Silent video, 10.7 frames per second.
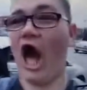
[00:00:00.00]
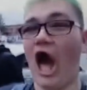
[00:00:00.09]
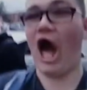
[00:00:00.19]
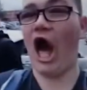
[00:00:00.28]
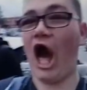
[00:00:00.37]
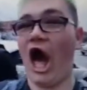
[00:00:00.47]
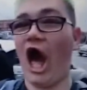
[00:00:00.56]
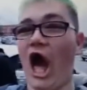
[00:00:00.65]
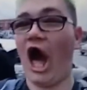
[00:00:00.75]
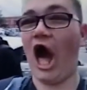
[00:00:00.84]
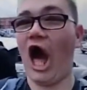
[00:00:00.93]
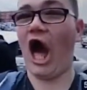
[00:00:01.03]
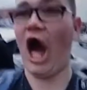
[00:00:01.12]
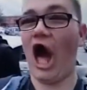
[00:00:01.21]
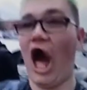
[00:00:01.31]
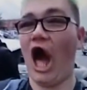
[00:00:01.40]
why is that not in my
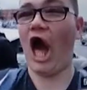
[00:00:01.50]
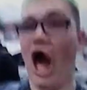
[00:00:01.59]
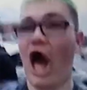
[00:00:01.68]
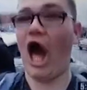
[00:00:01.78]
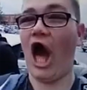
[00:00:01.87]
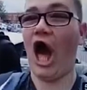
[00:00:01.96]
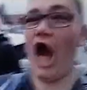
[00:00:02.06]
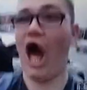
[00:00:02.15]
subscriptions then?